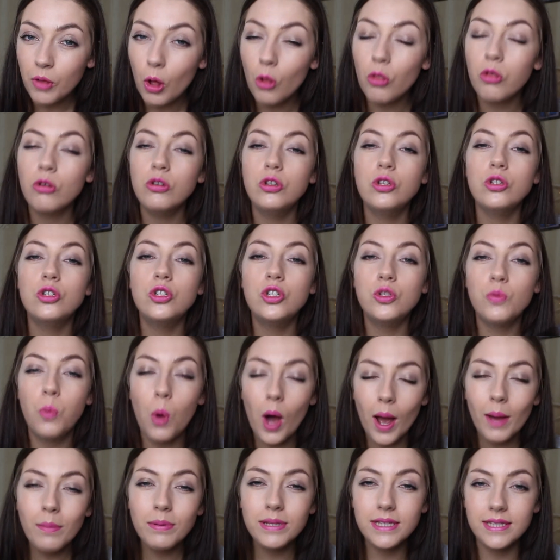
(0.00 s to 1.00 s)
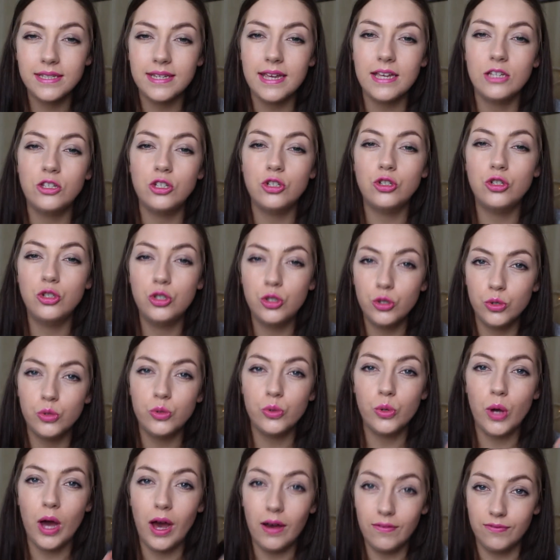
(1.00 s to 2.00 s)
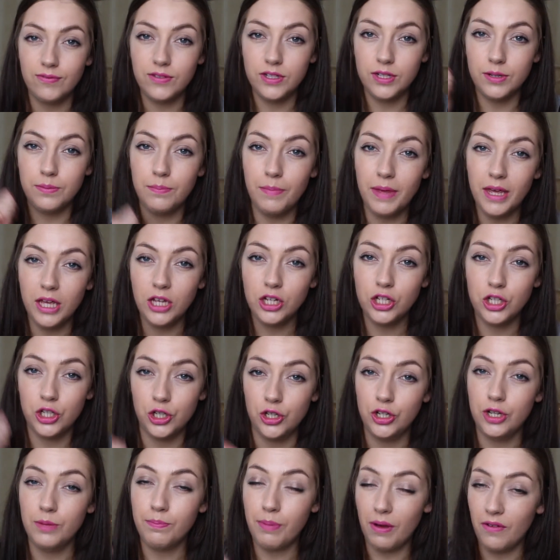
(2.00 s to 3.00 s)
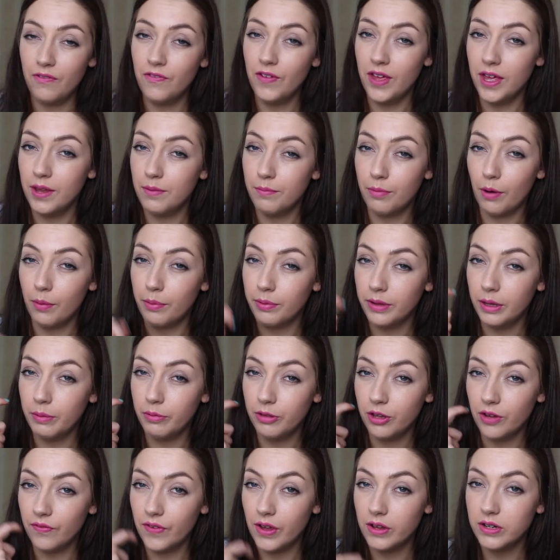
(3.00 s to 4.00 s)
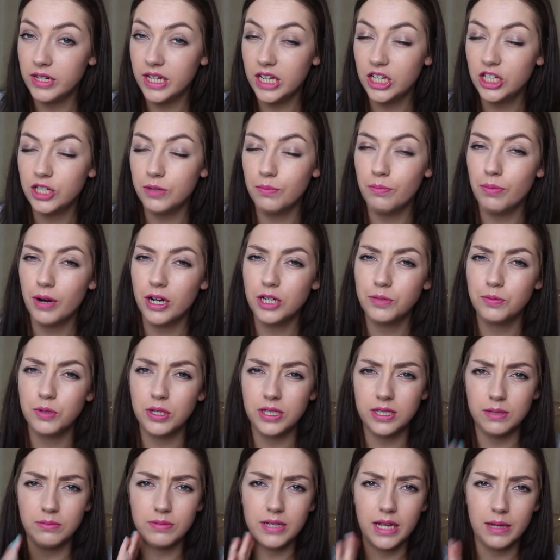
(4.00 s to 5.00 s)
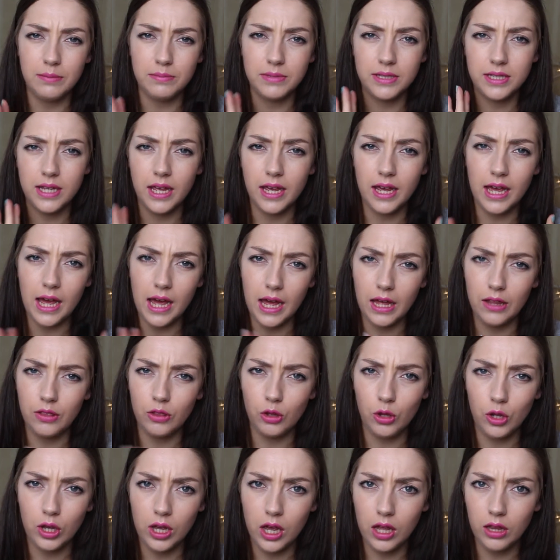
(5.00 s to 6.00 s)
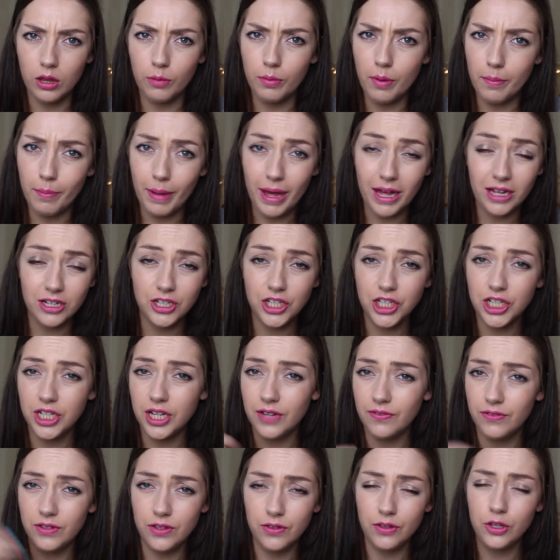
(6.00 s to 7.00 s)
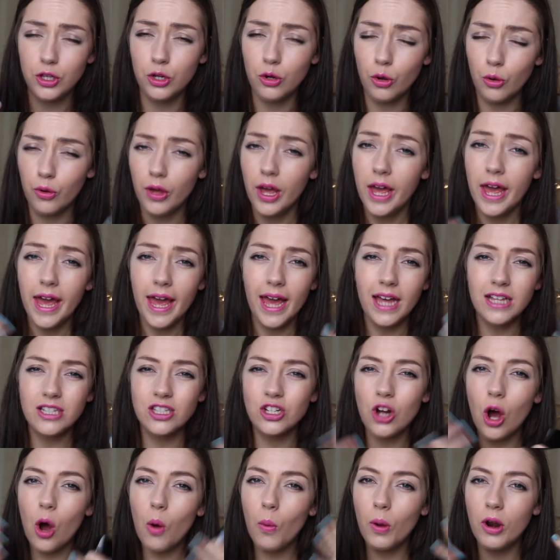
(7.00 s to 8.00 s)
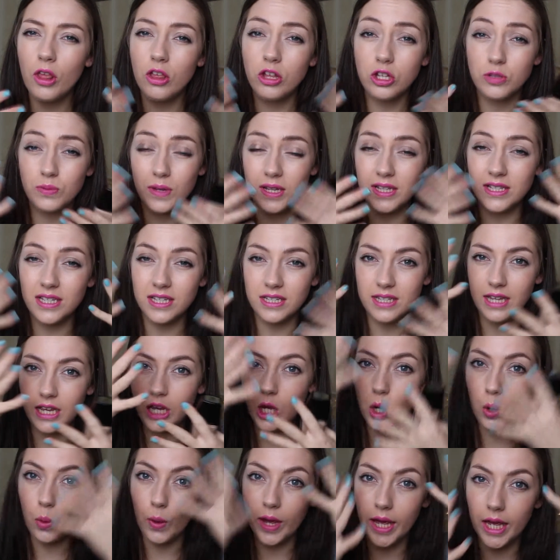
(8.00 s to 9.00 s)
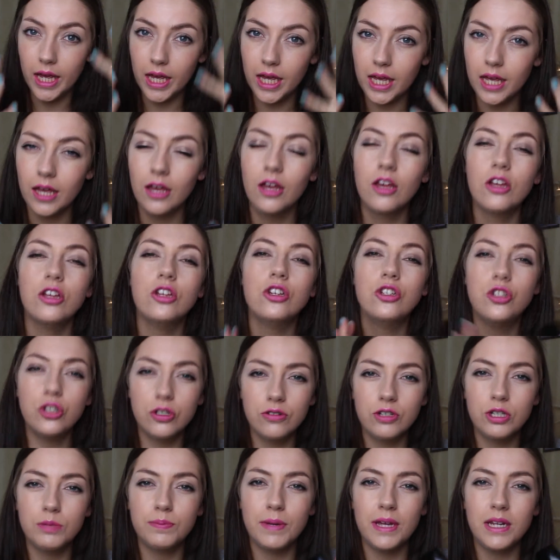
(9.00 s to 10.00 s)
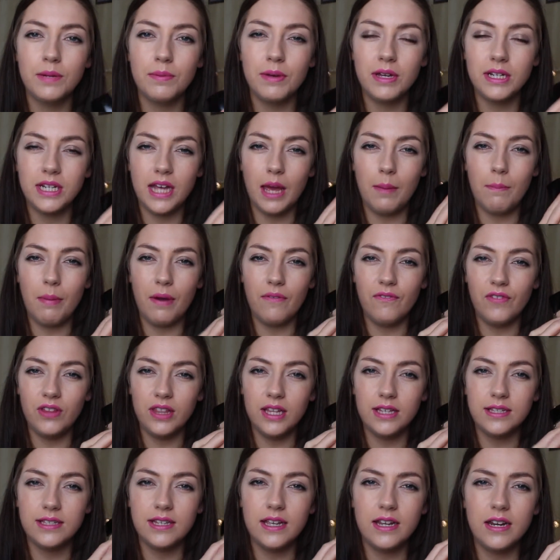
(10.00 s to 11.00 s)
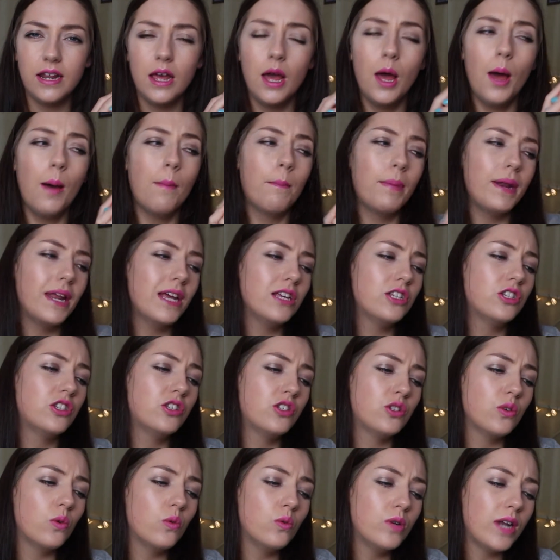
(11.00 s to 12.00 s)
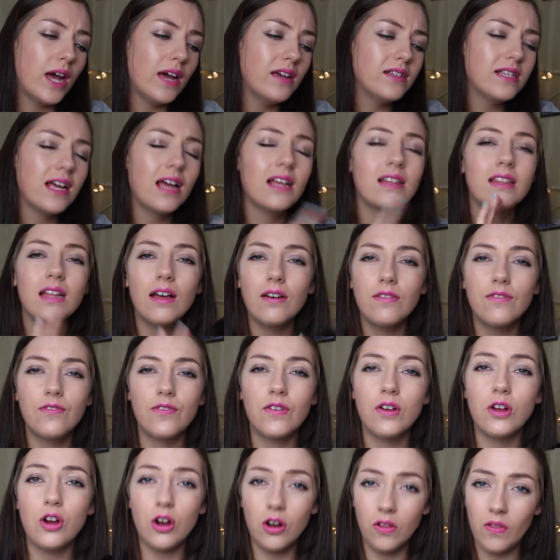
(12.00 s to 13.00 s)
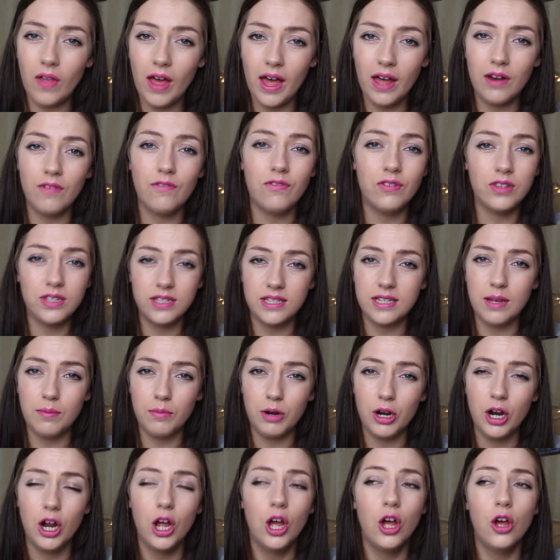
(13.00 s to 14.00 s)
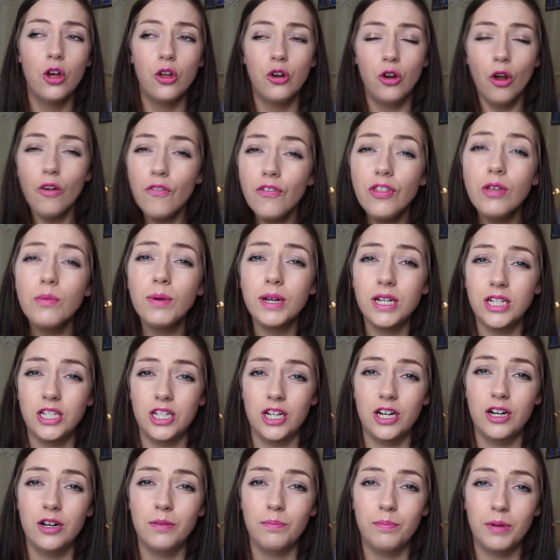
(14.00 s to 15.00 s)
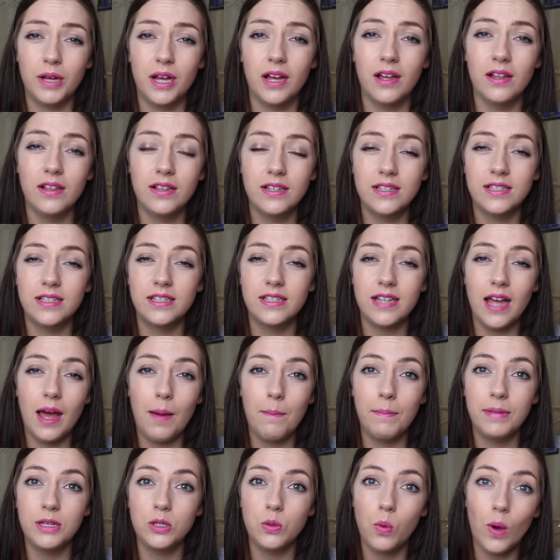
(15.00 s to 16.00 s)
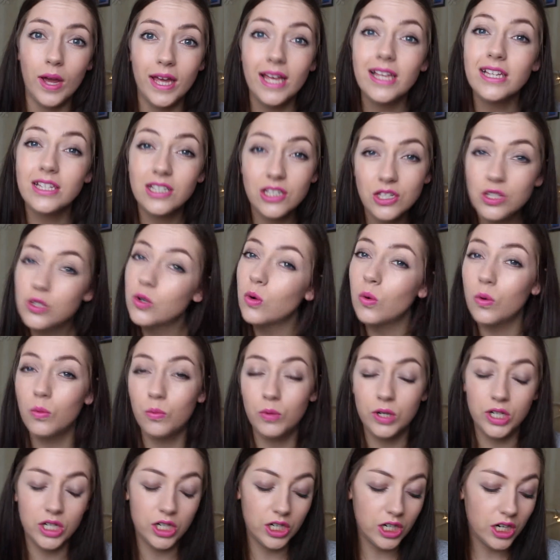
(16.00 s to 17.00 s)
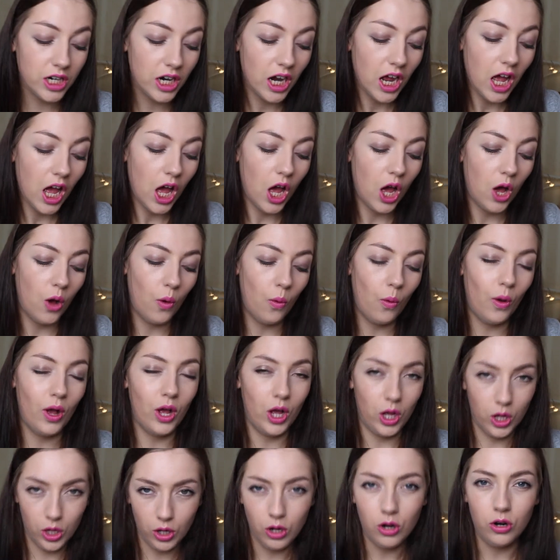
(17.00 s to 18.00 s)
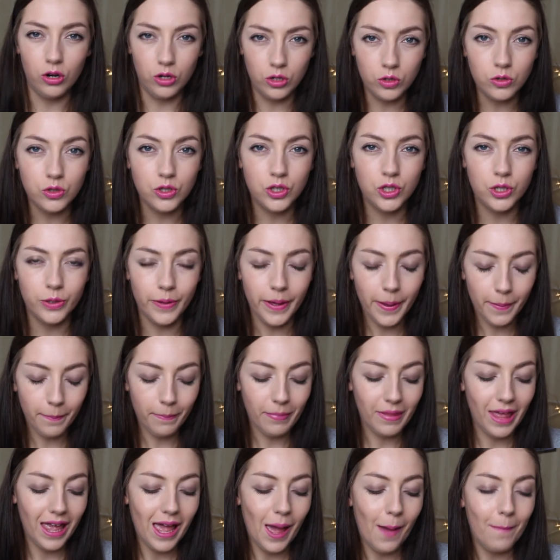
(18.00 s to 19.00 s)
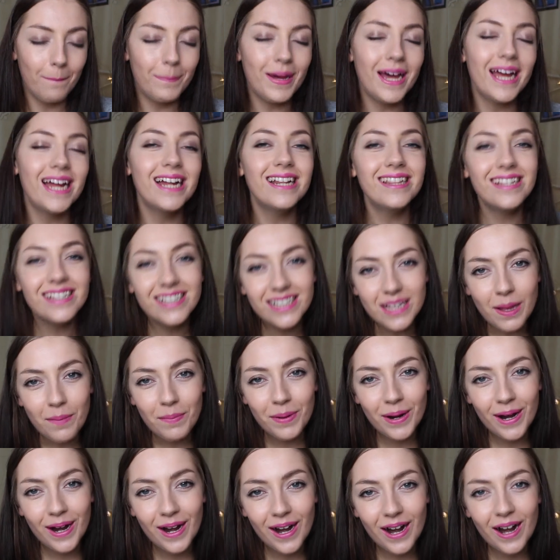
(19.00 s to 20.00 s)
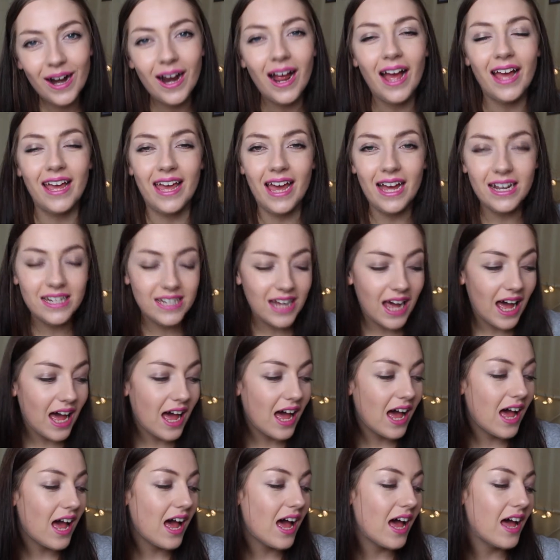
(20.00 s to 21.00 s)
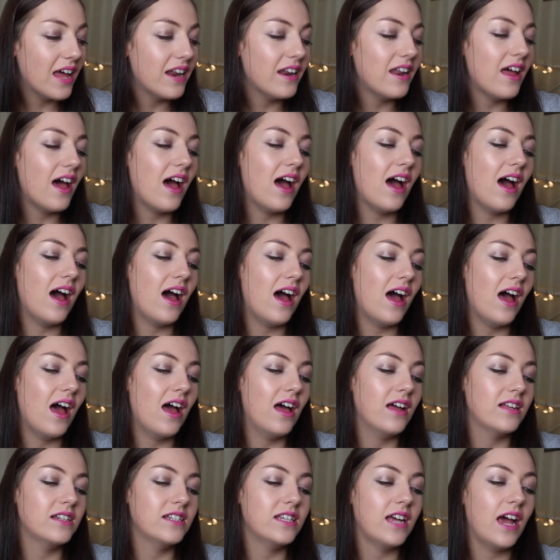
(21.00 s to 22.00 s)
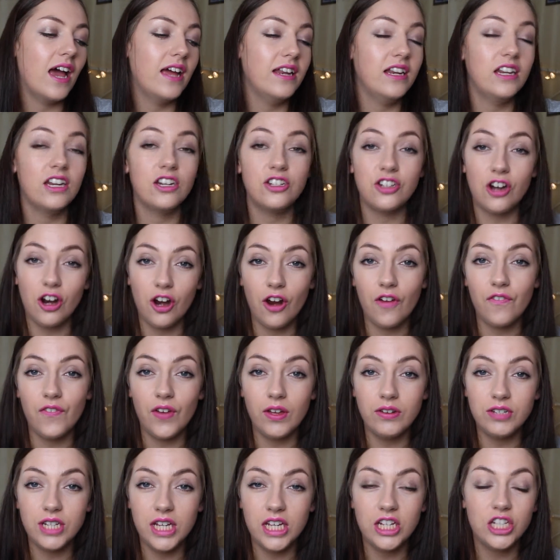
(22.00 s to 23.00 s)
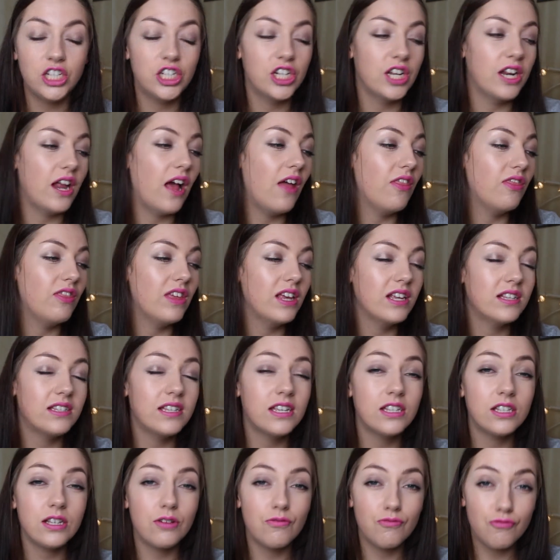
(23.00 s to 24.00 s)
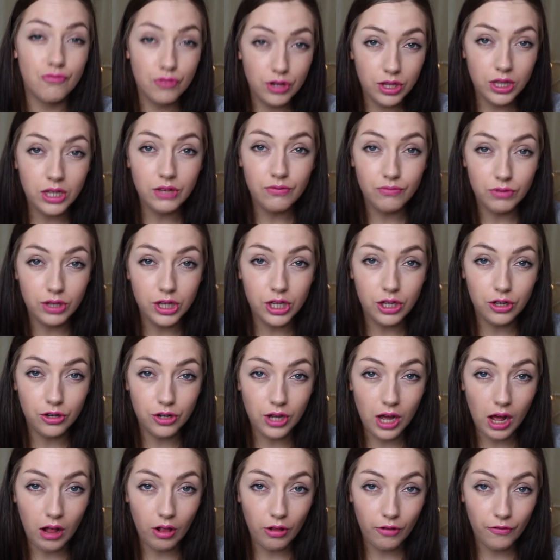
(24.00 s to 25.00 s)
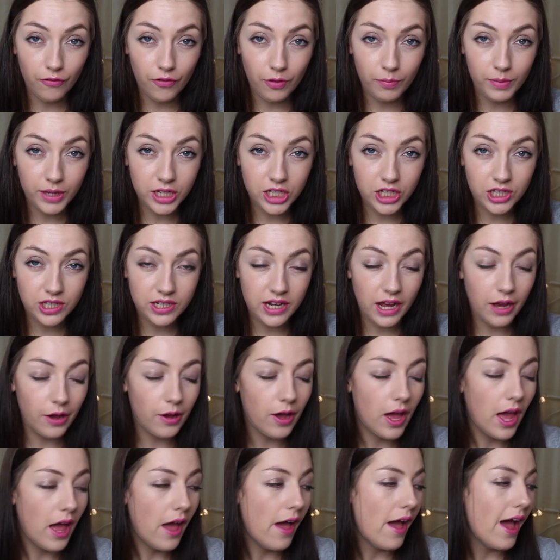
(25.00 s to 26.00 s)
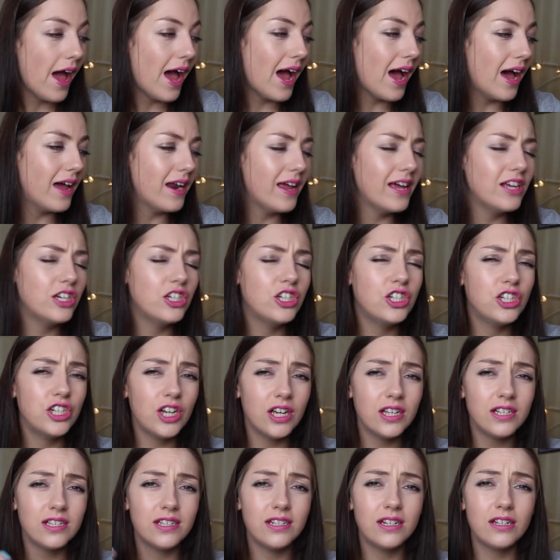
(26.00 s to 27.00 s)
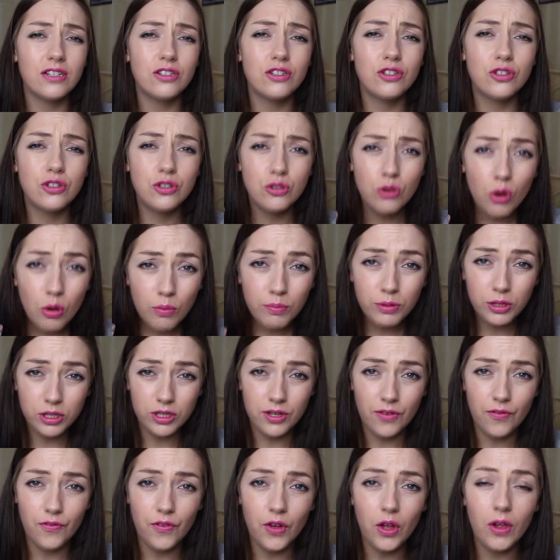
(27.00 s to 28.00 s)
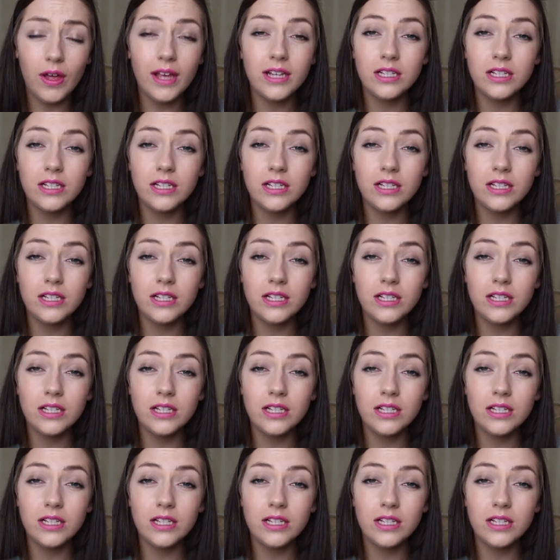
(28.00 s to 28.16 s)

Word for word: Although you, what I would say is you do have to make sure you buff it in properly with your foundation brush because sometimes it can look a little bit patchy if you, you know, it's not one of those ones that's like quick. You do have to spend a bit of time buffing this in, but it is so nice. I love Guerlain for the summer, not for the winter because I'm as white as snow in winter, or close to it. But in the summer, I get a tan and I need a darker foundation. And this is a really, really good colour for me just now. And it's just so beautiful.